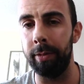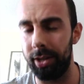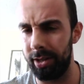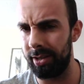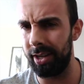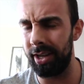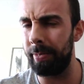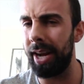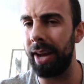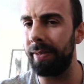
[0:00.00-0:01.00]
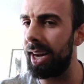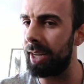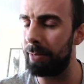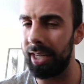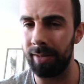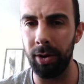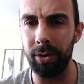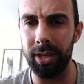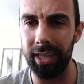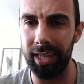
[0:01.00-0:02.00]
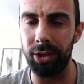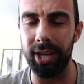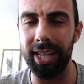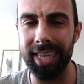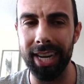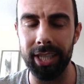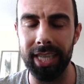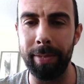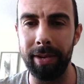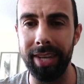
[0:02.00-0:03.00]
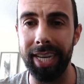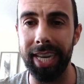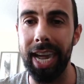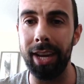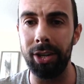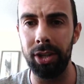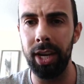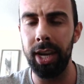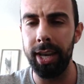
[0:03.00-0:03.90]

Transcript: which is a little bit ironic because most illegal transactions happen via cash.